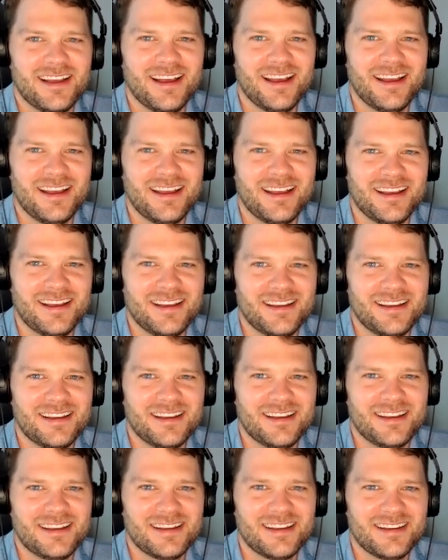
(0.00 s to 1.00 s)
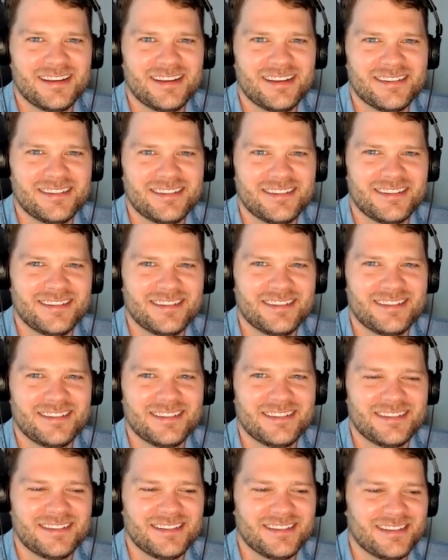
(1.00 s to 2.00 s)

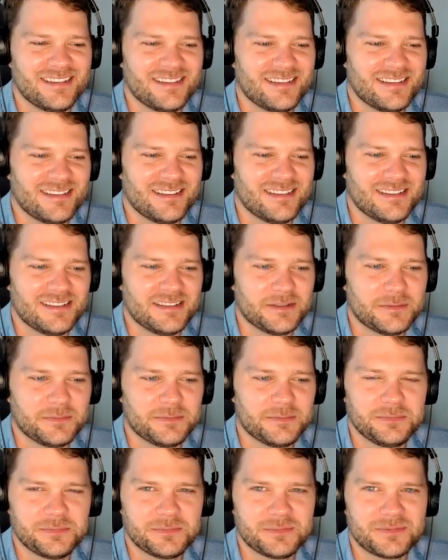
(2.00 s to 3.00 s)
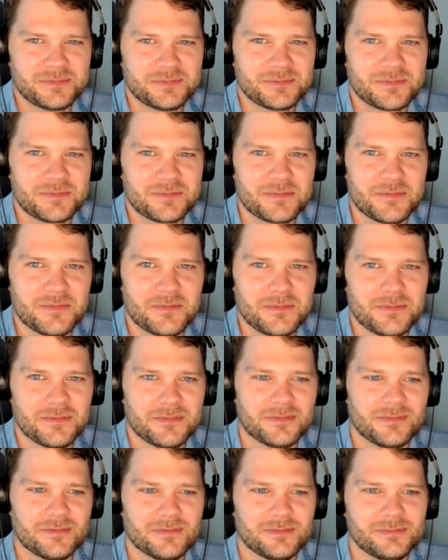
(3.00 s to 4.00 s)

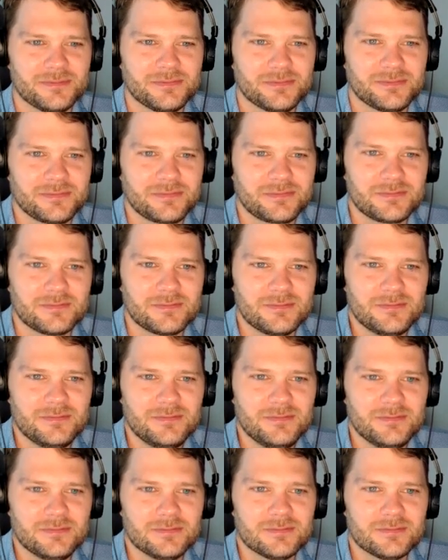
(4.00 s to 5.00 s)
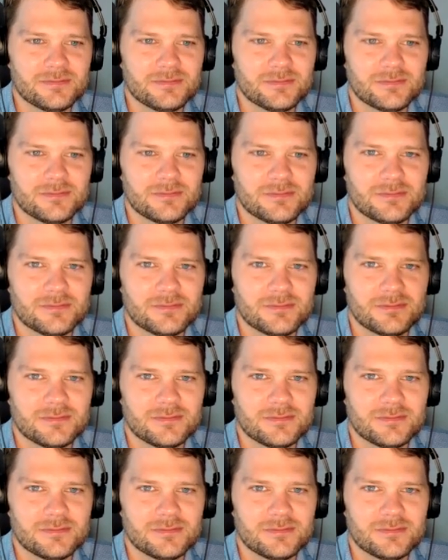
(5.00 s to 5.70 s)
[no speech]